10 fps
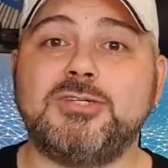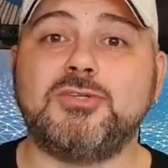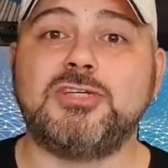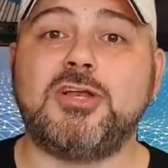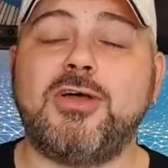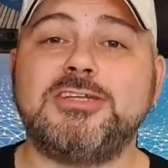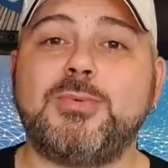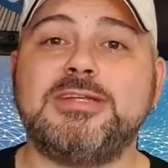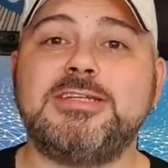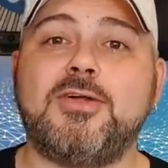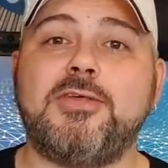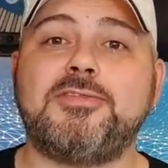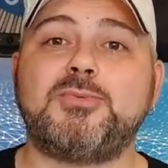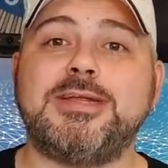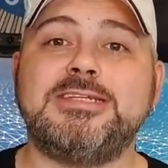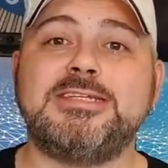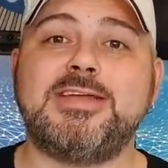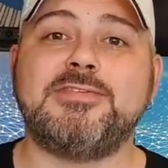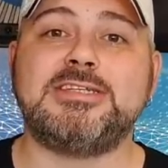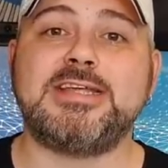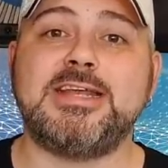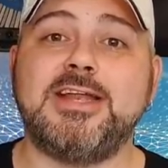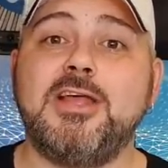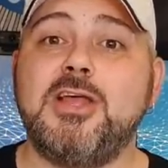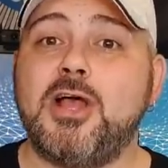on July 29, 2017,